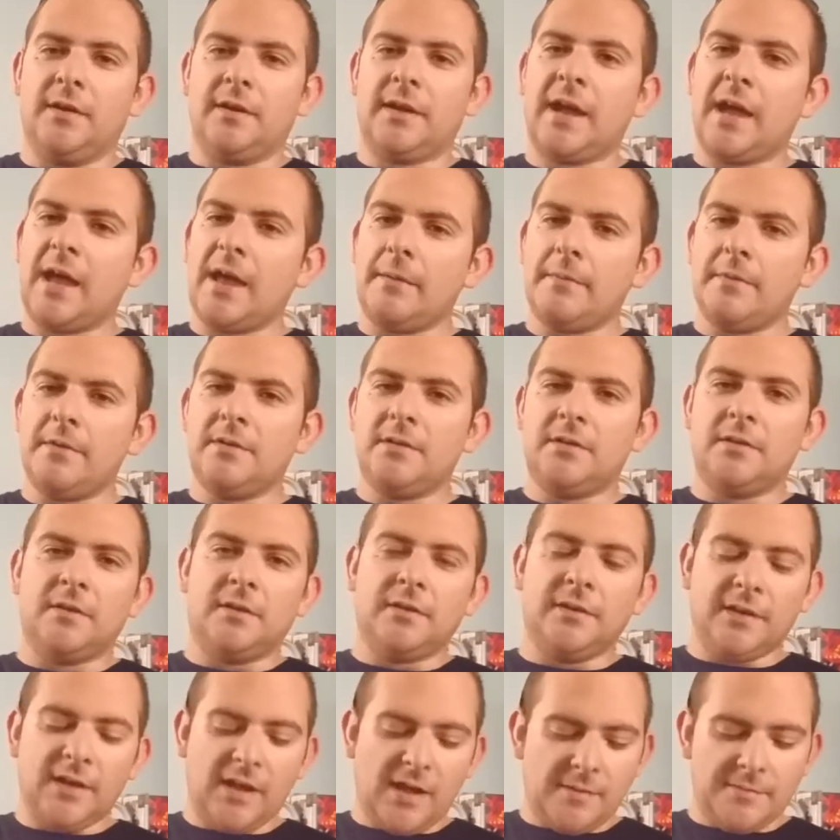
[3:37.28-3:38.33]
common and
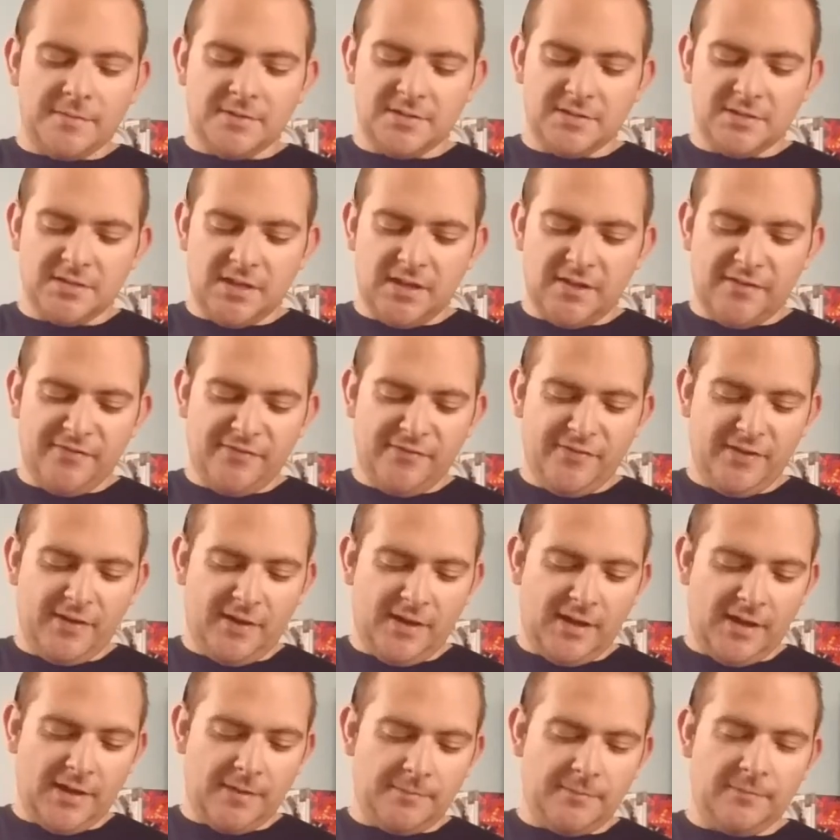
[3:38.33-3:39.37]
uncommon stuff.
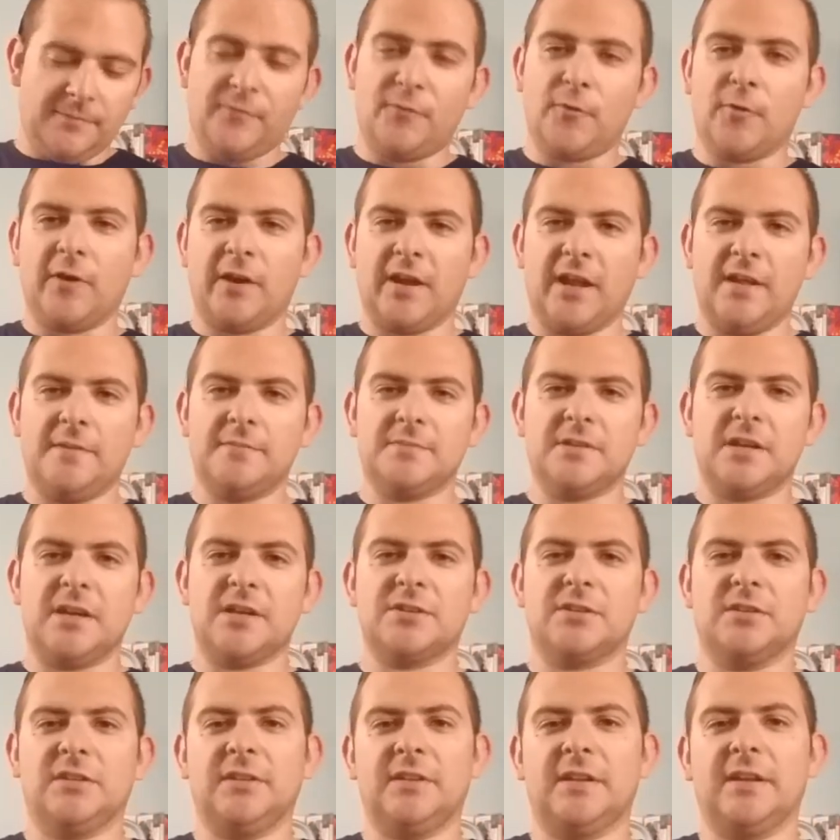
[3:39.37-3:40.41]
4 games
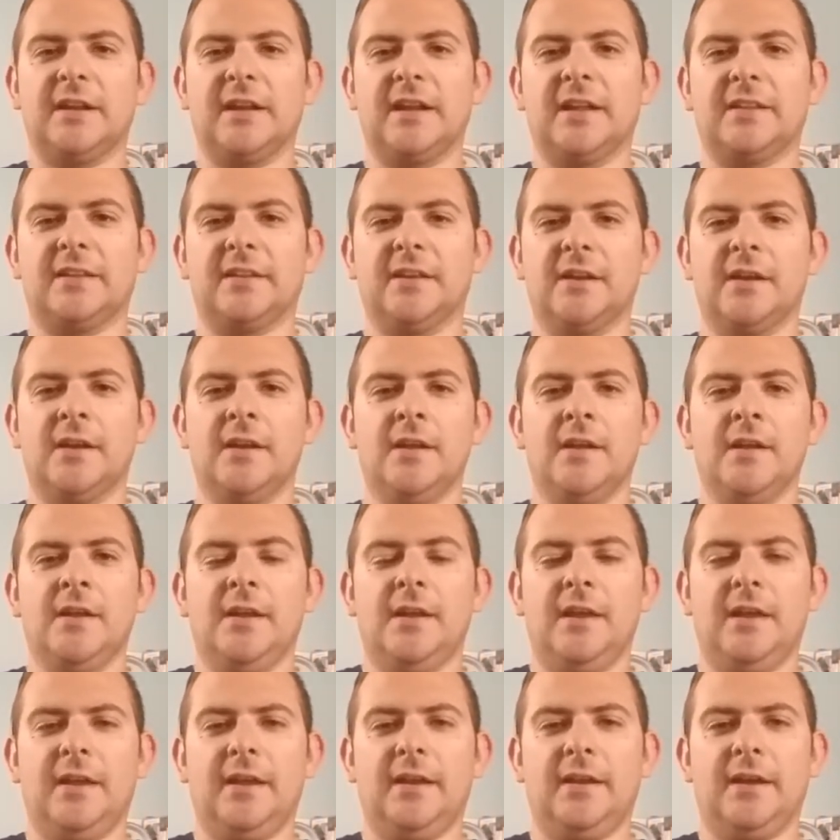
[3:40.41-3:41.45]
actually that I got there,
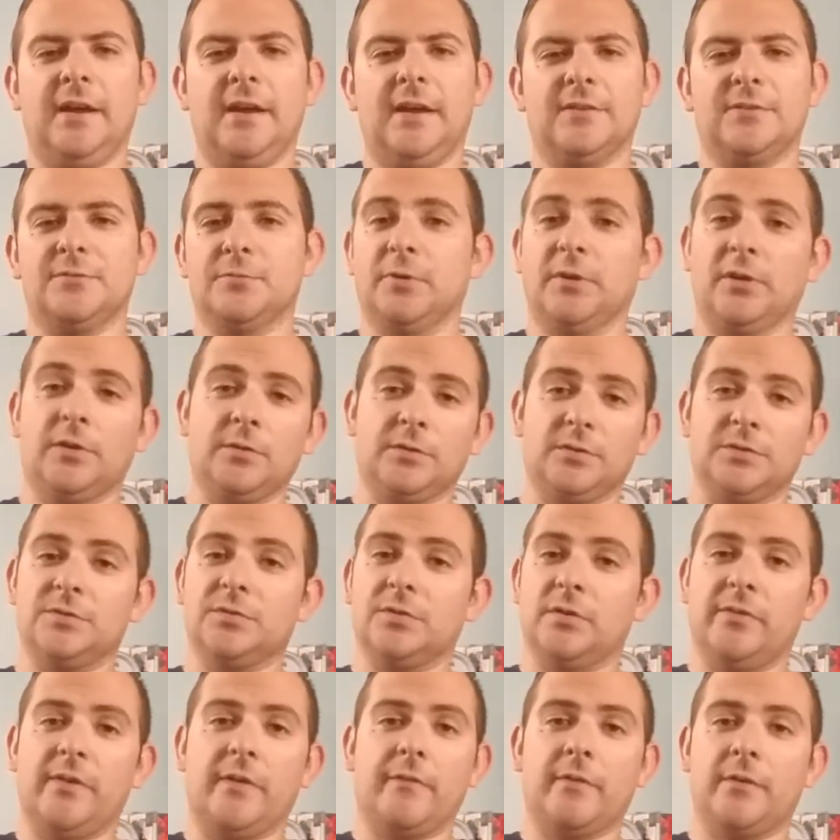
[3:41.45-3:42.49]
and it's a really cool
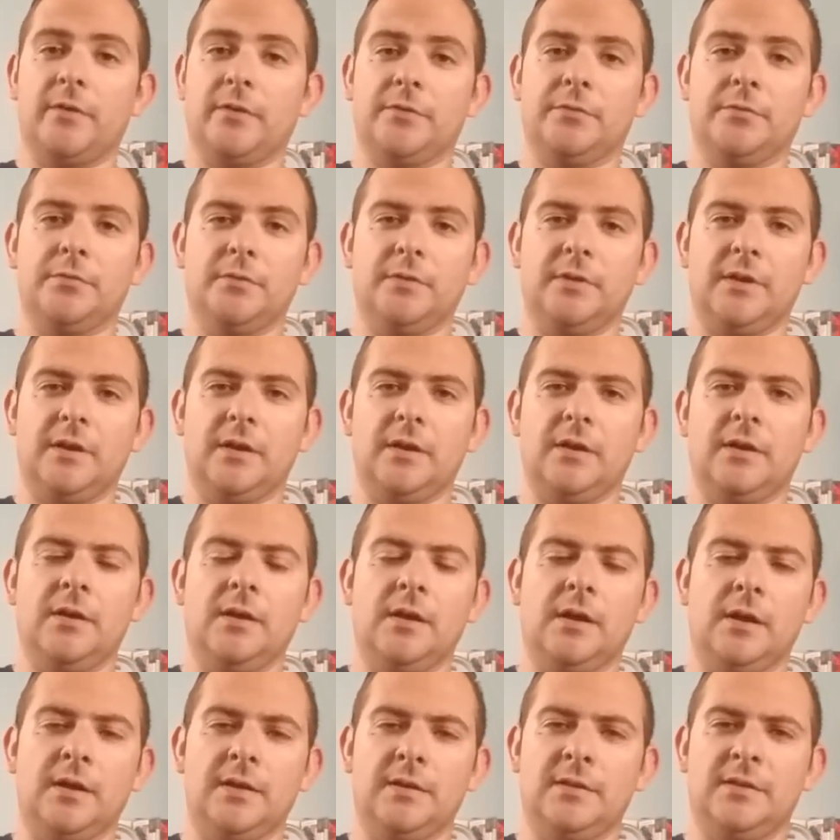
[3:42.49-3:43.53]
store. If you ever go through there,
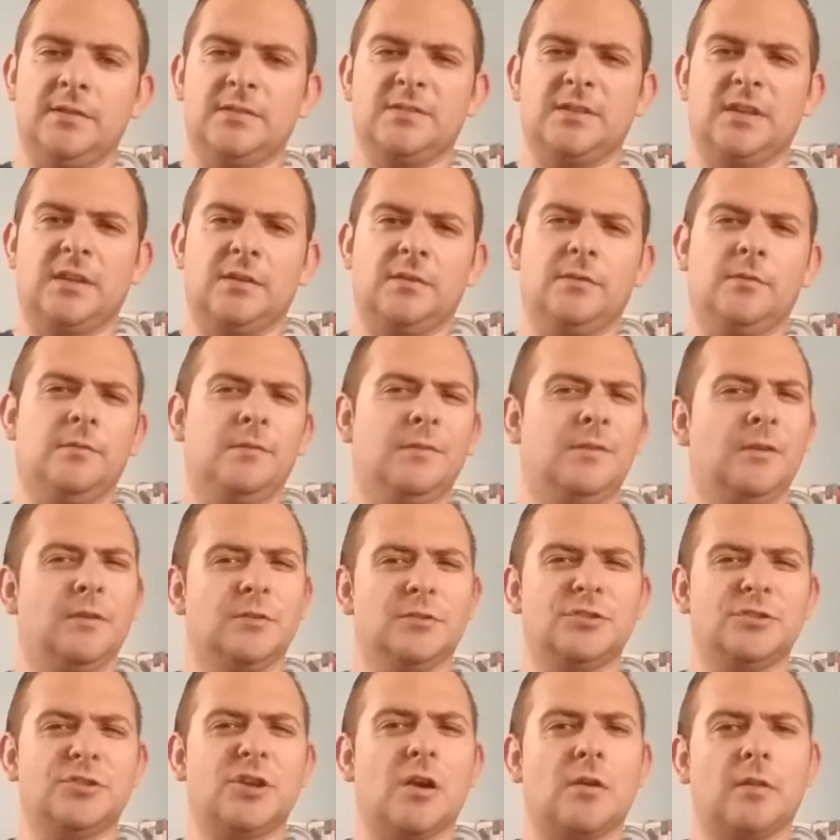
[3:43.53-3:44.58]
it's like near
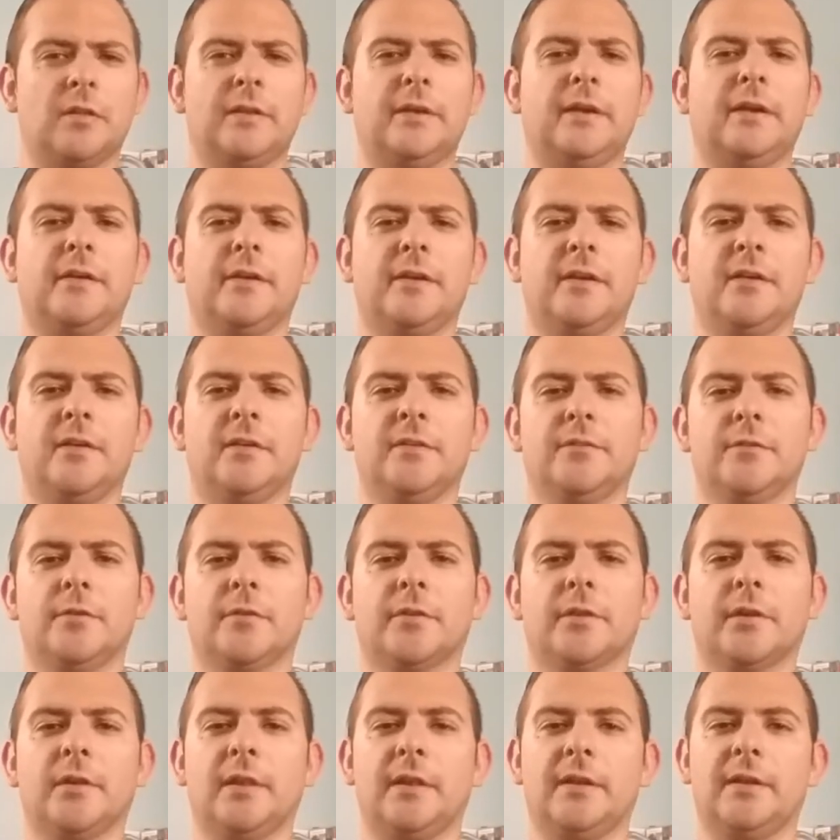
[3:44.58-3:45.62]
Charlotte area of North
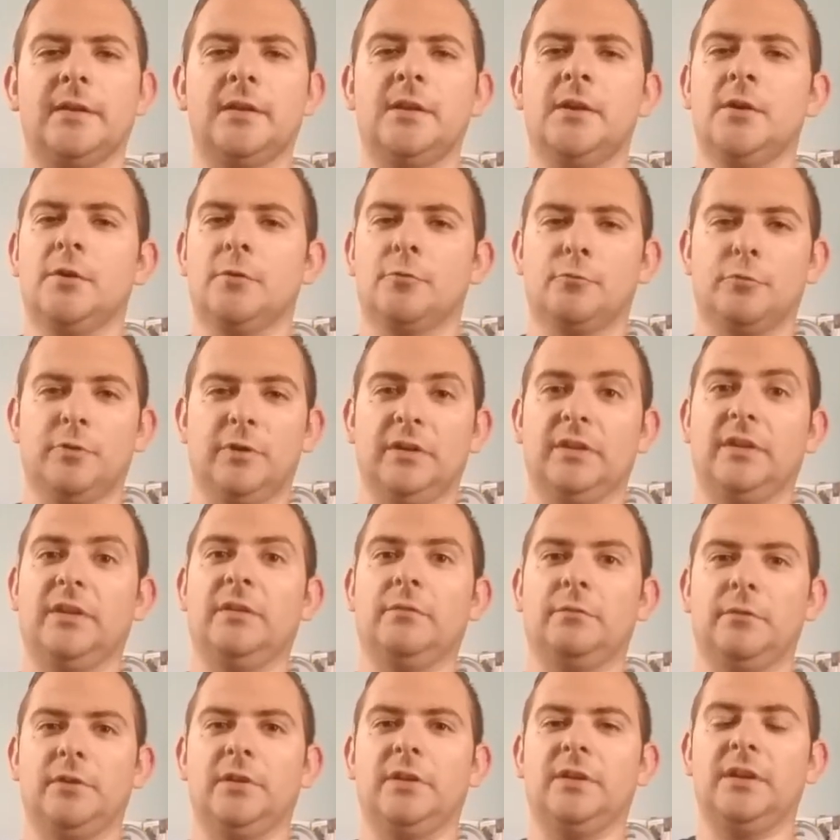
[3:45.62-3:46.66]
Carolina. Really,
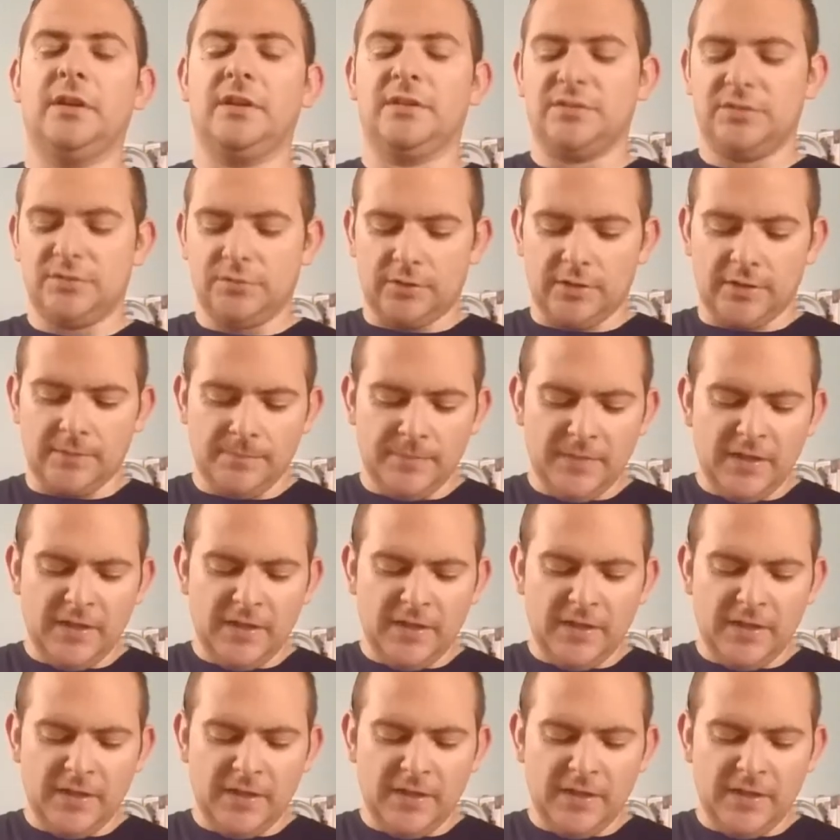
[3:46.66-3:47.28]
really nice store.